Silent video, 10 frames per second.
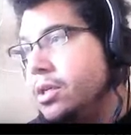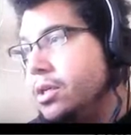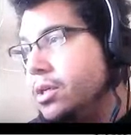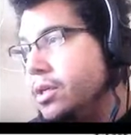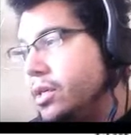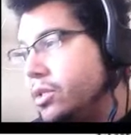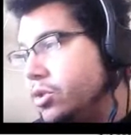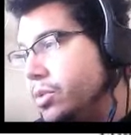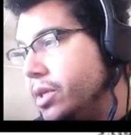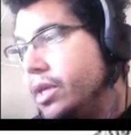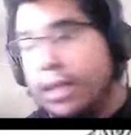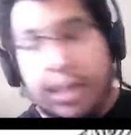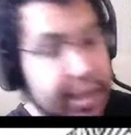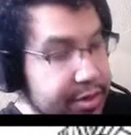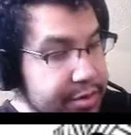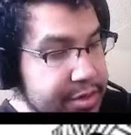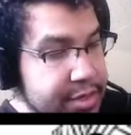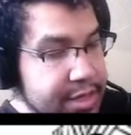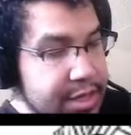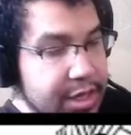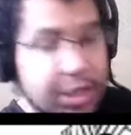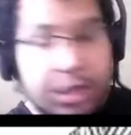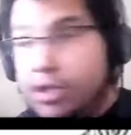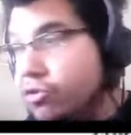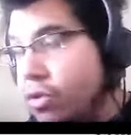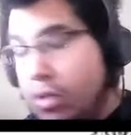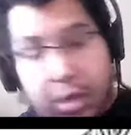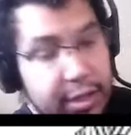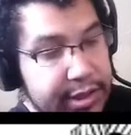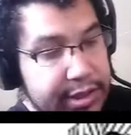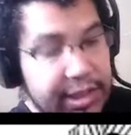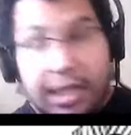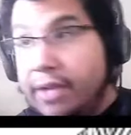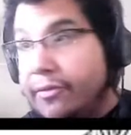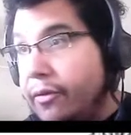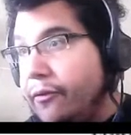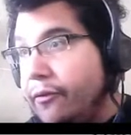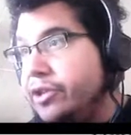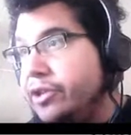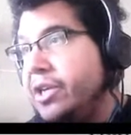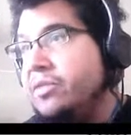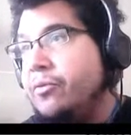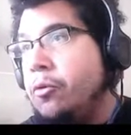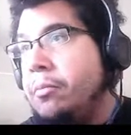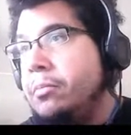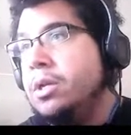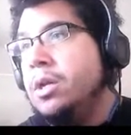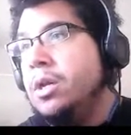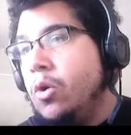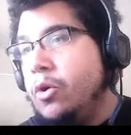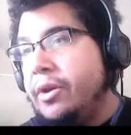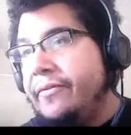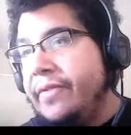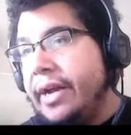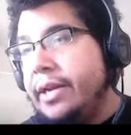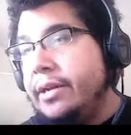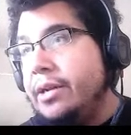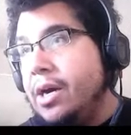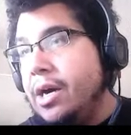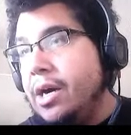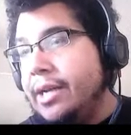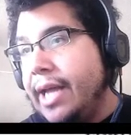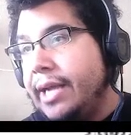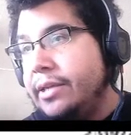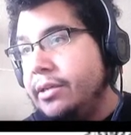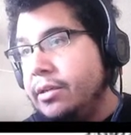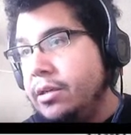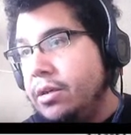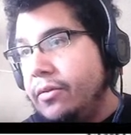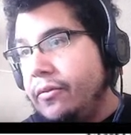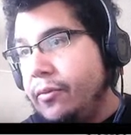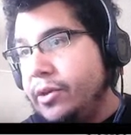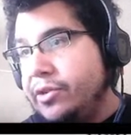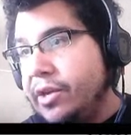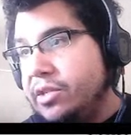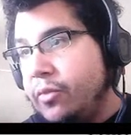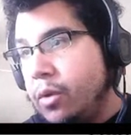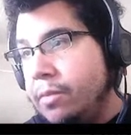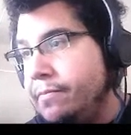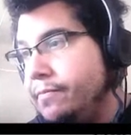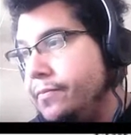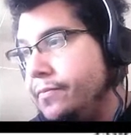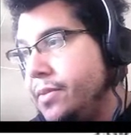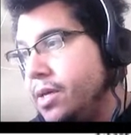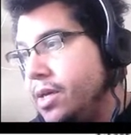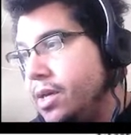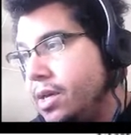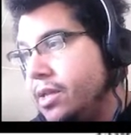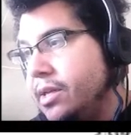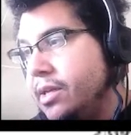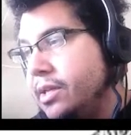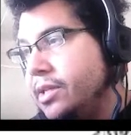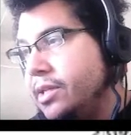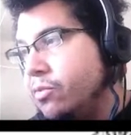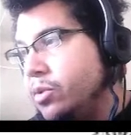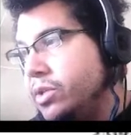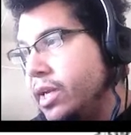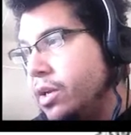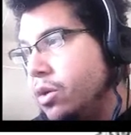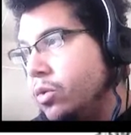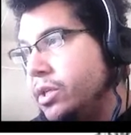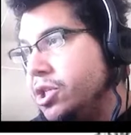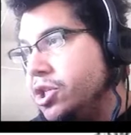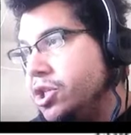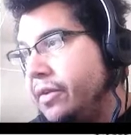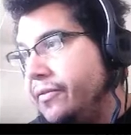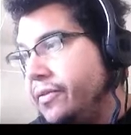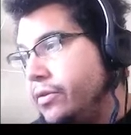Yes, duplicate layer. Control T for free transform, or you can find it in edit, free transform. And then let's rotate it holding shift